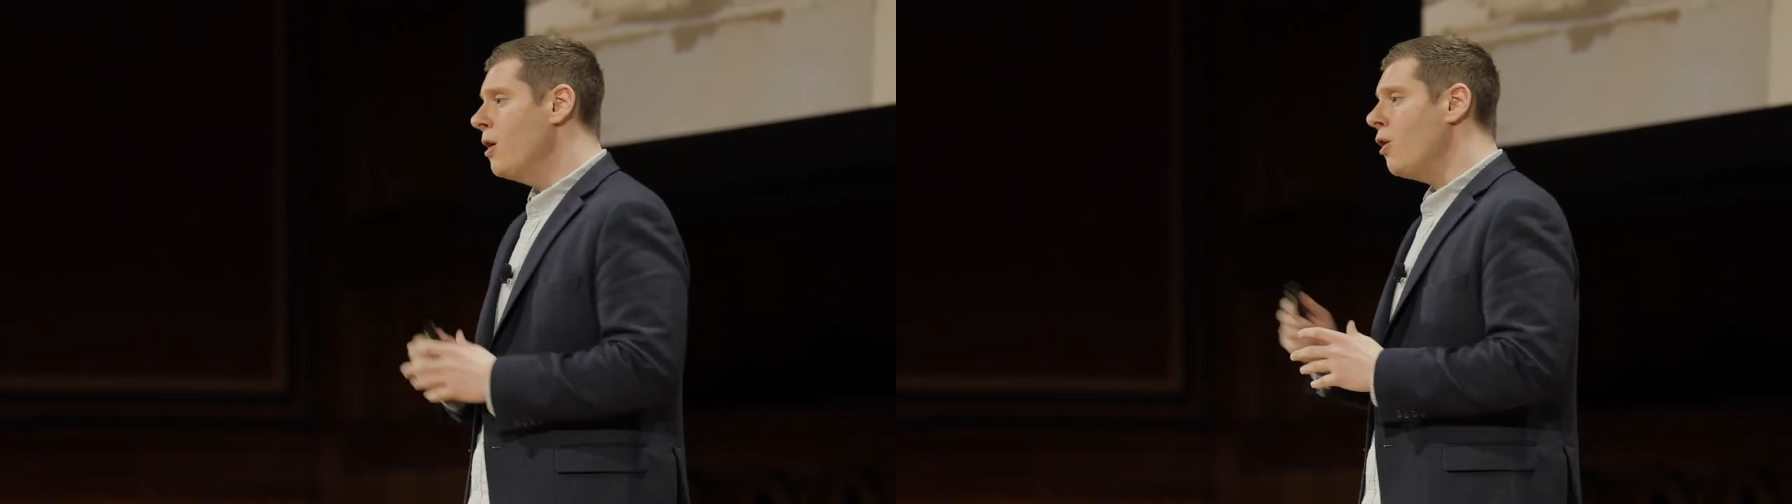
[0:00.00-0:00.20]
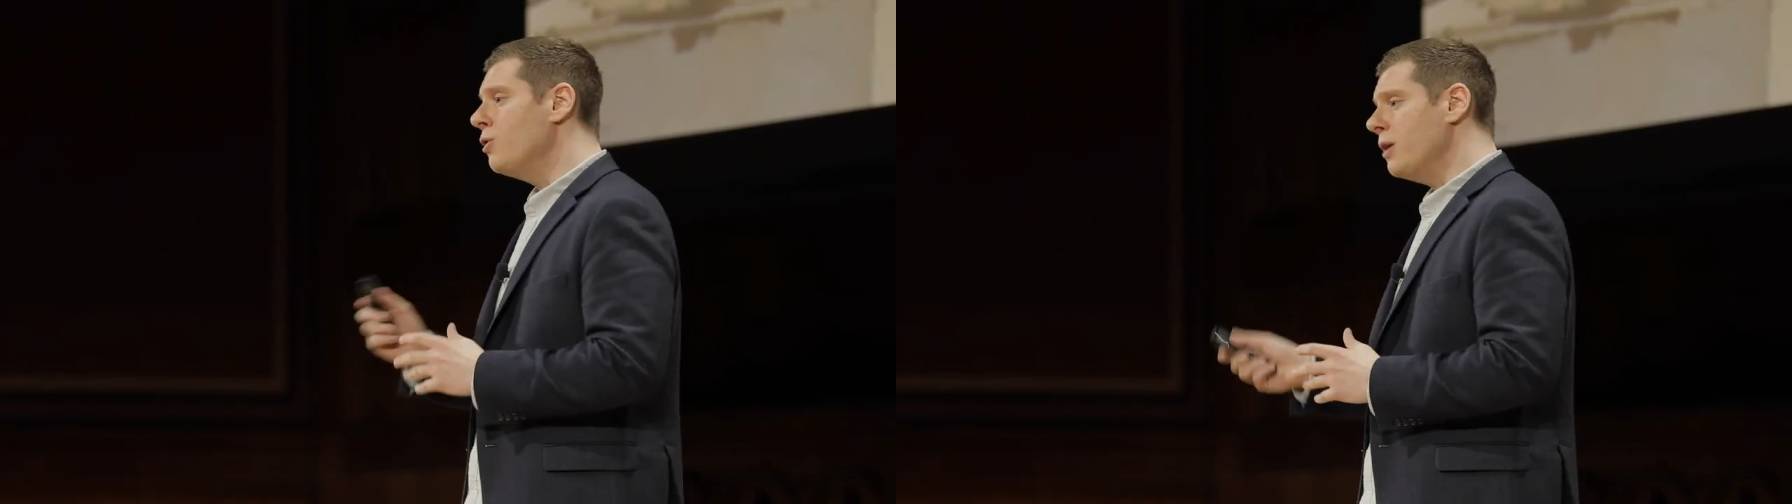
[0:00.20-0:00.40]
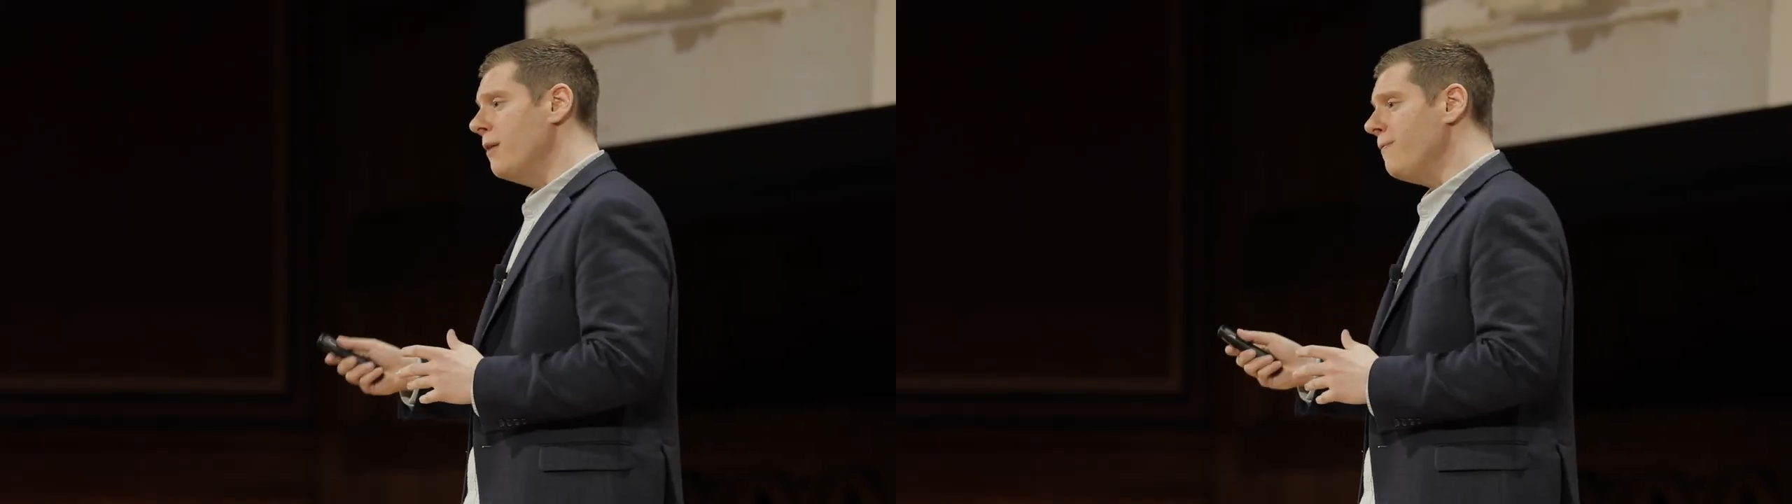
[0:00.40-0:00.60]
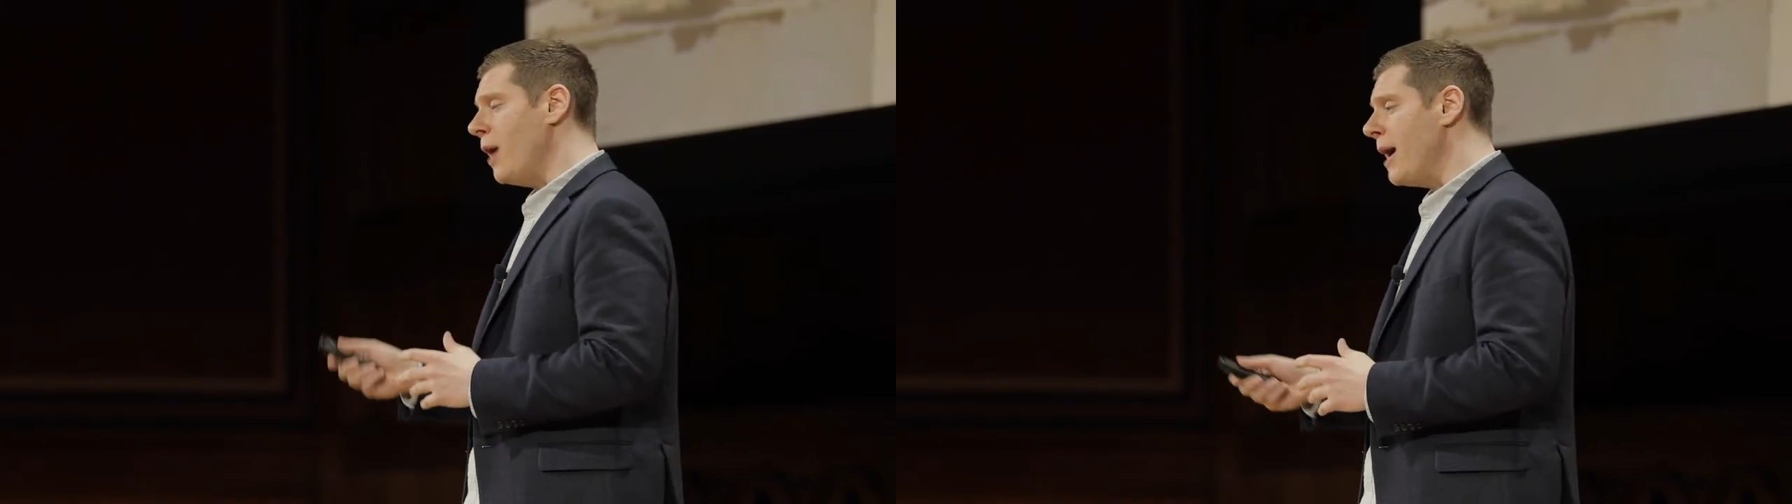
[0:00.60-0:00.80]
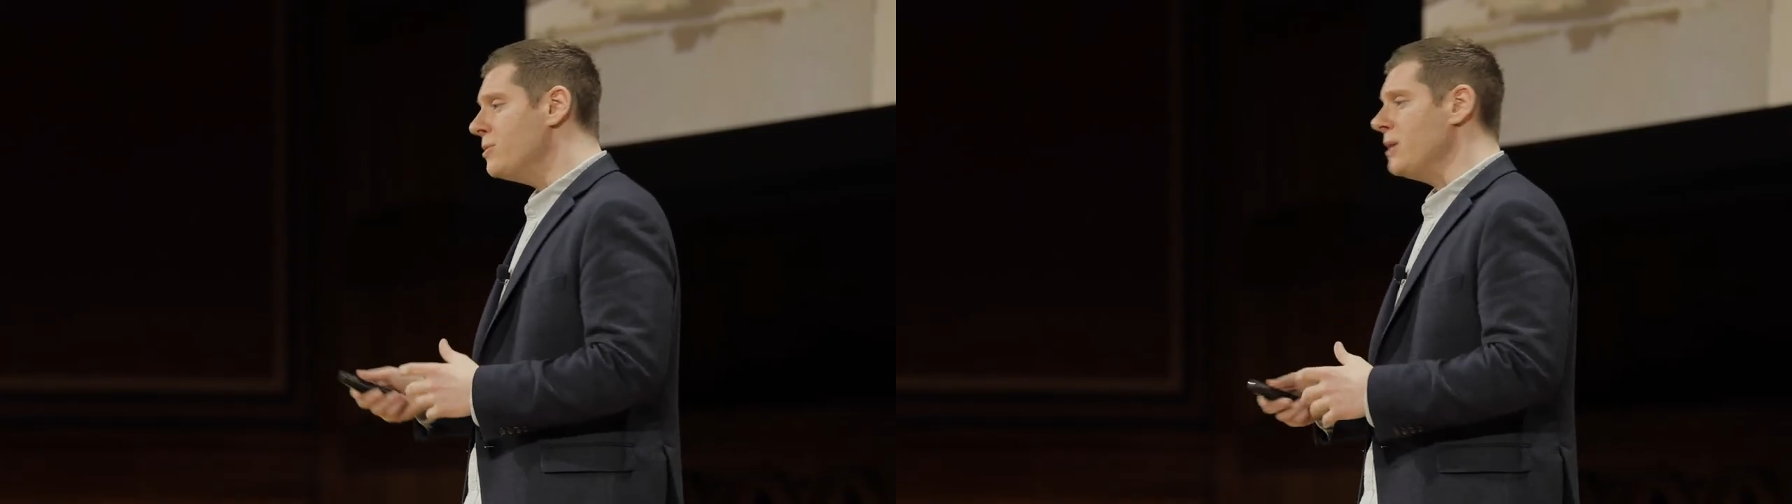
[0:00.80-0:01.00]
are looking for
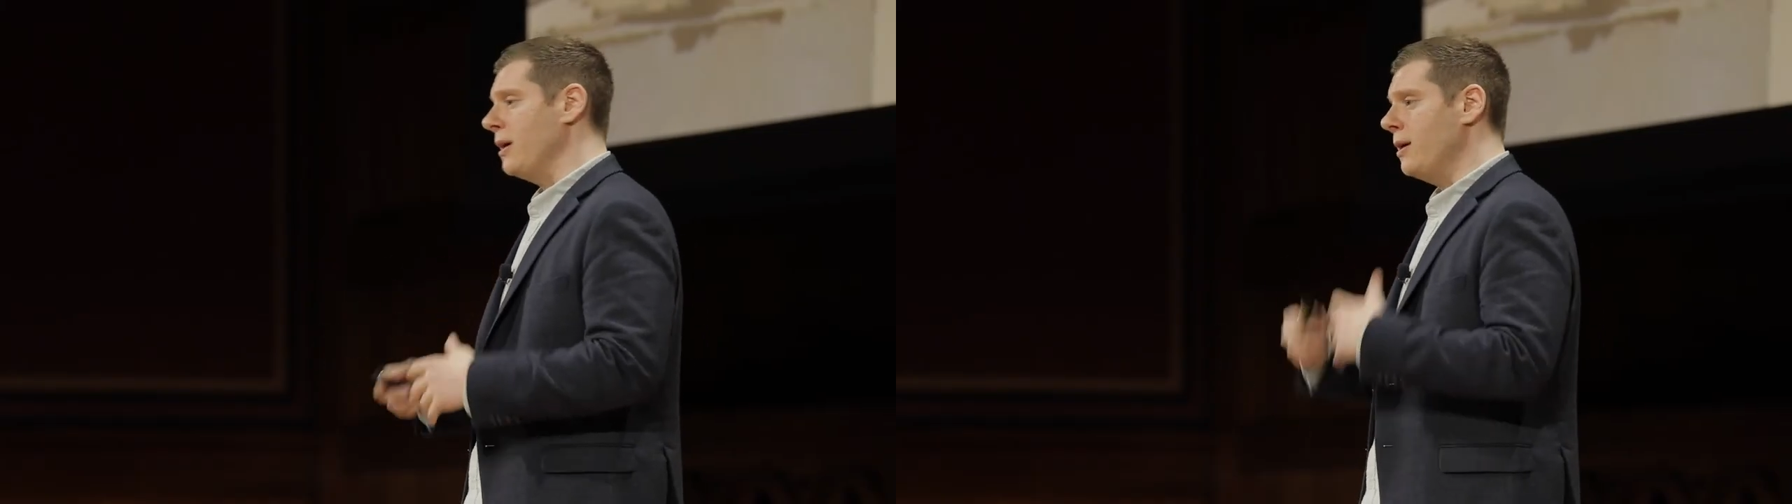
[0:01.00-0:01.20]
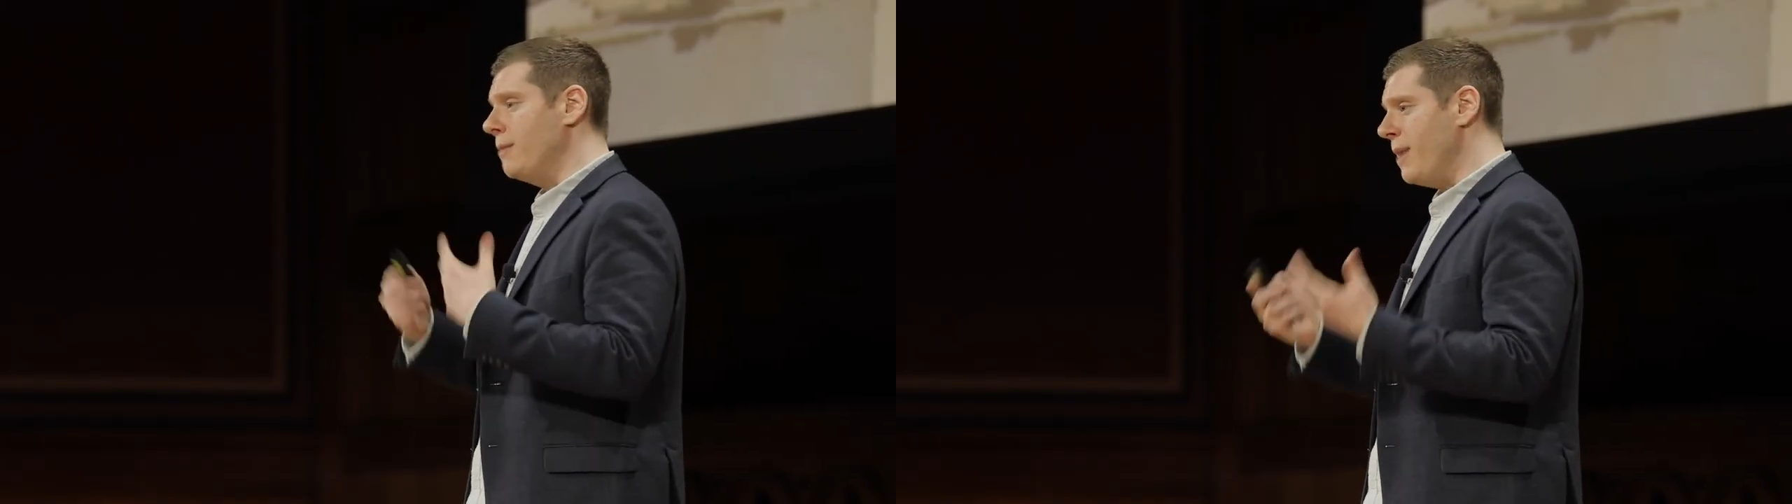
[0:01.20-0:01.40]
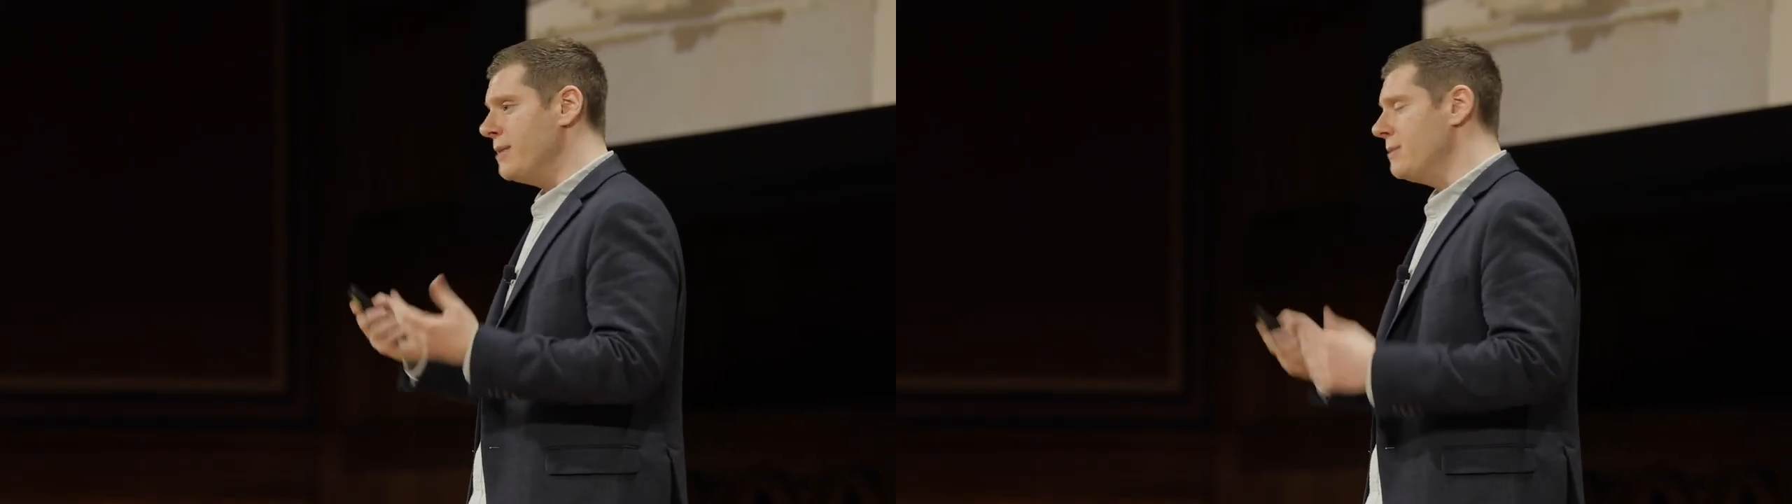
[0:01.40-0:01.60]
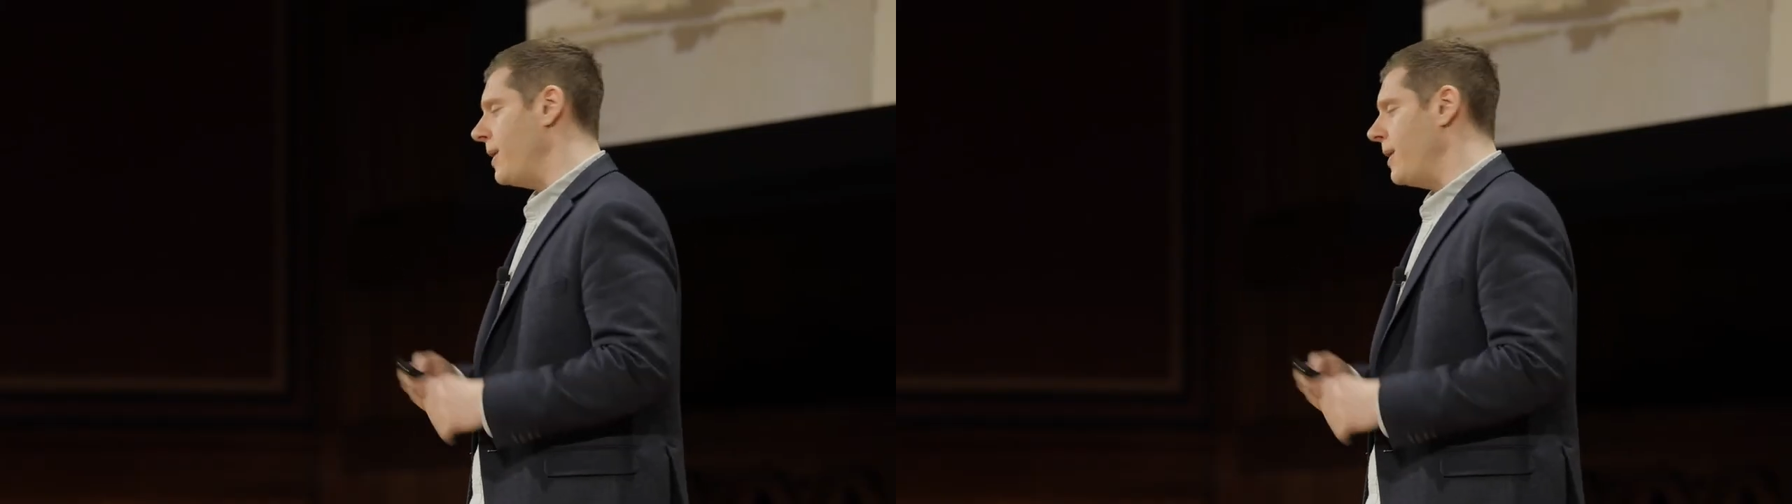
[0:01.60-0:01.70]
housing in bed